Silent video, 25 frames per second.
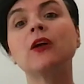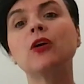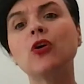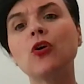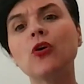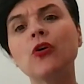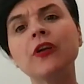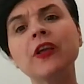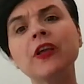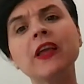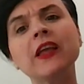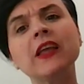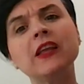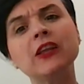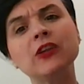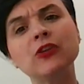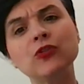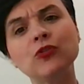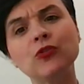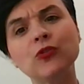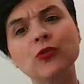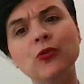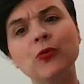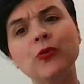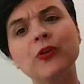Going
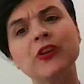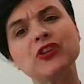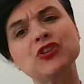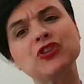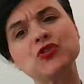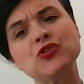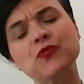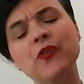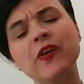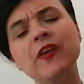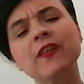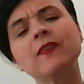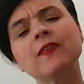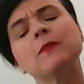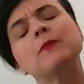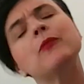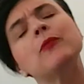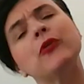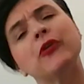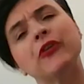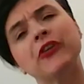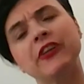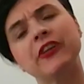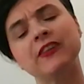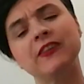into each phase
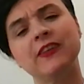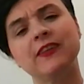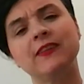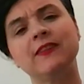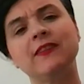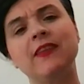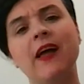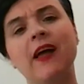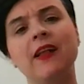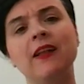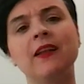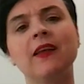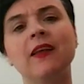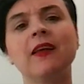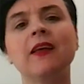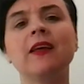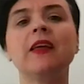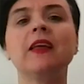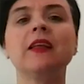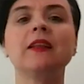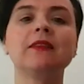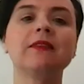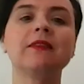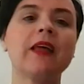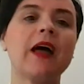more in detail
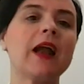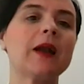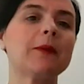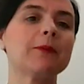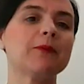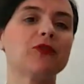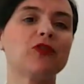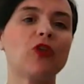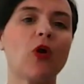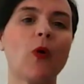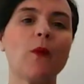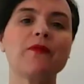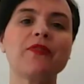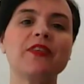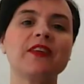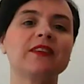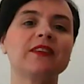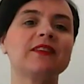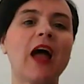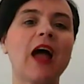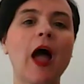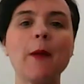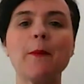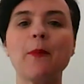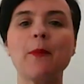in terms of the
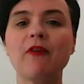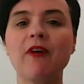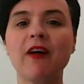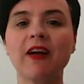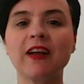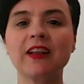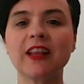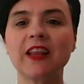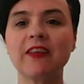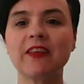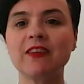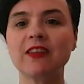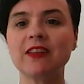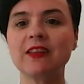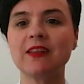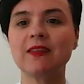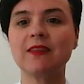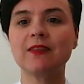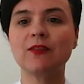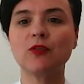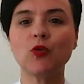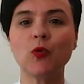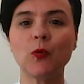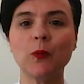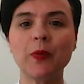type of
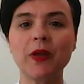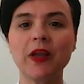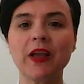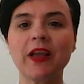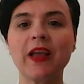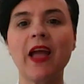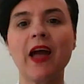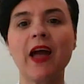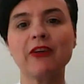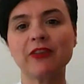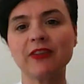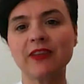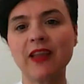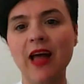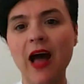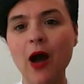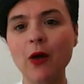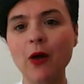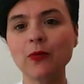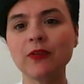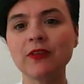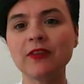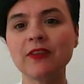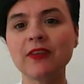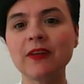activities to be carried
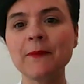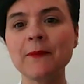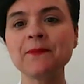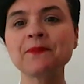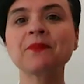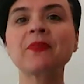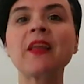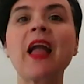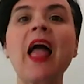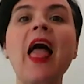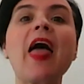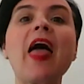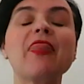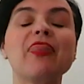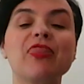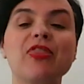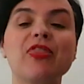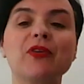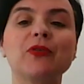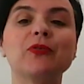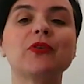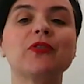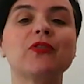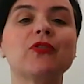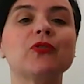out and
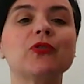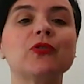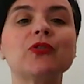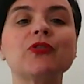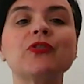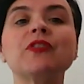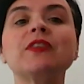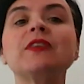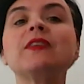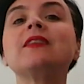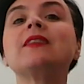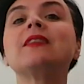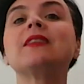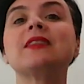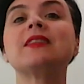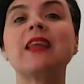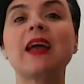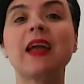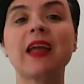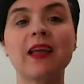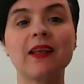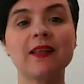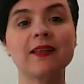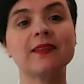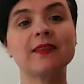the resources
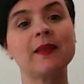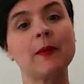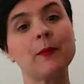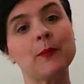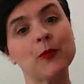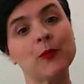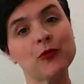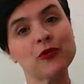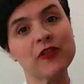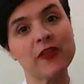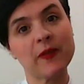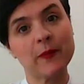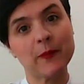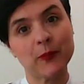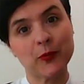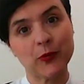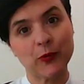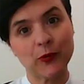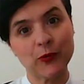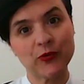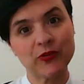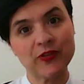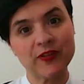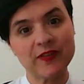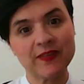that can support the
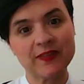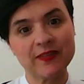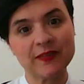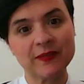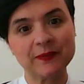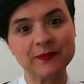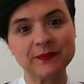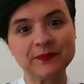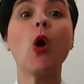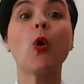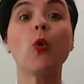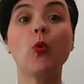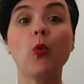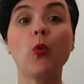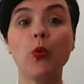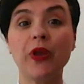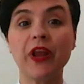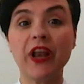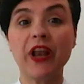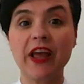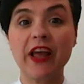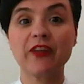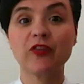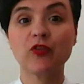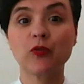process.
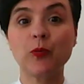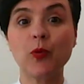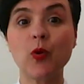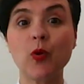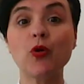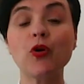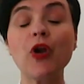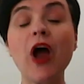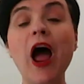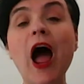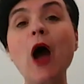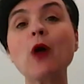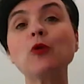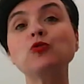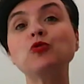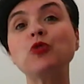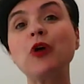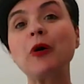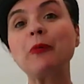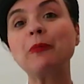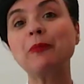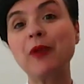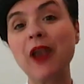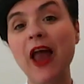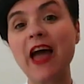We will explore how
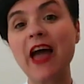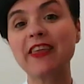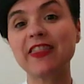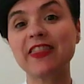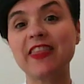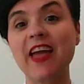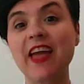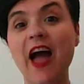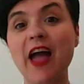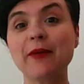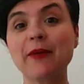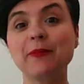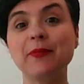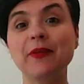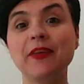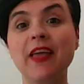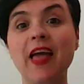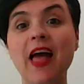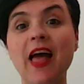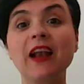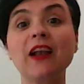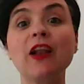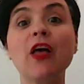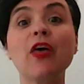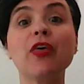to apply the
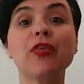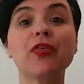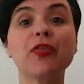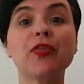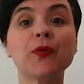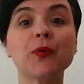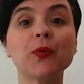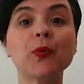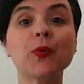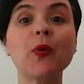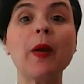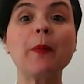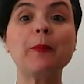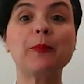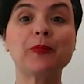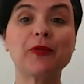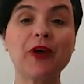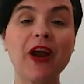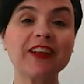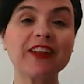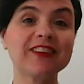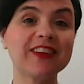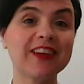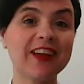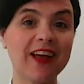IBL through a
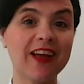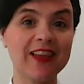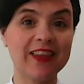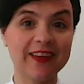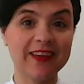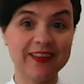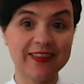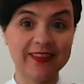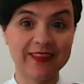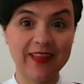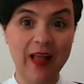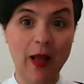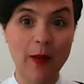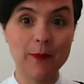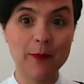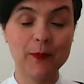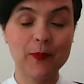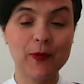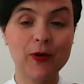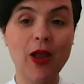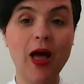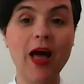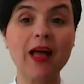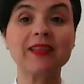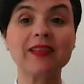practical
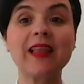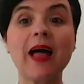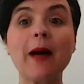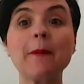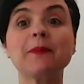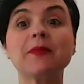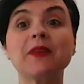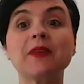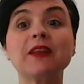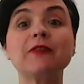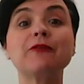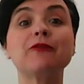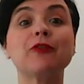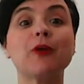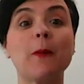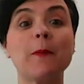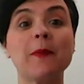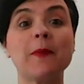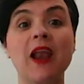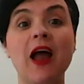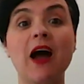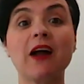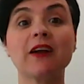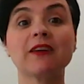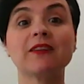example adapted
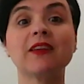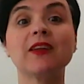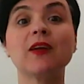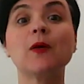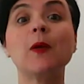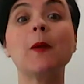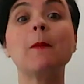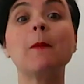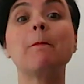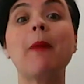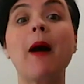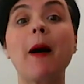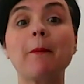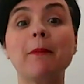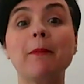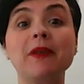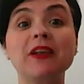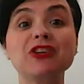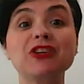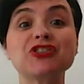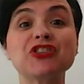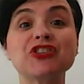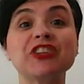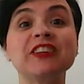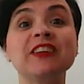from an article
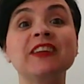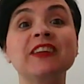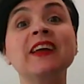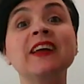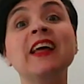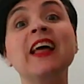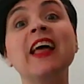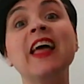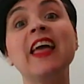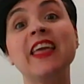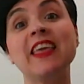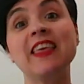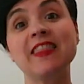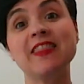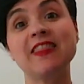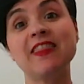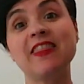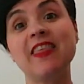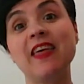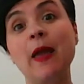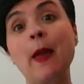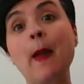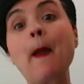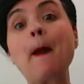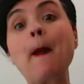published in
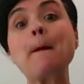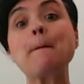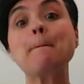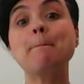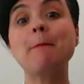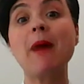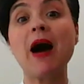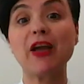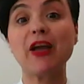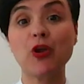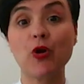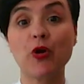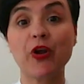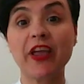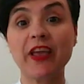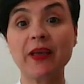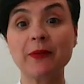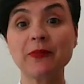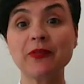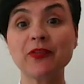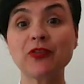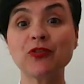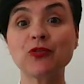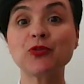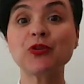the
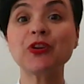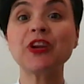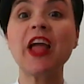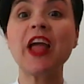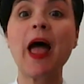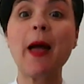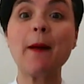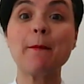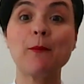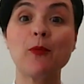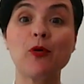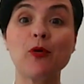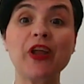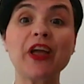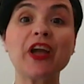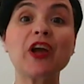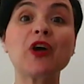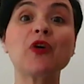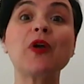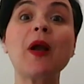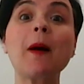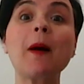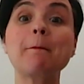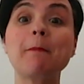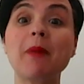Biochemistry and
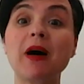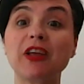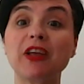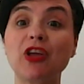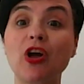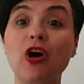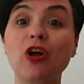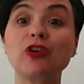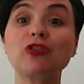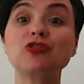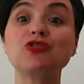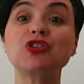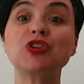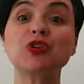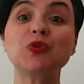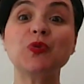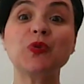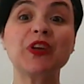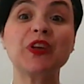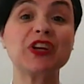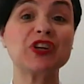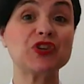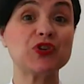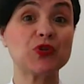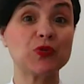Molecular Biology
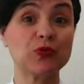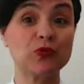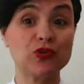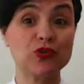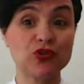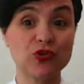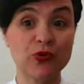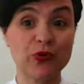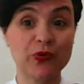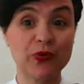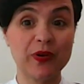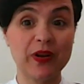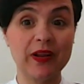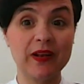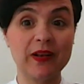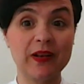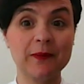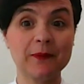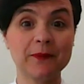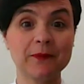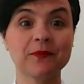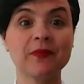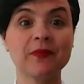Education Journal.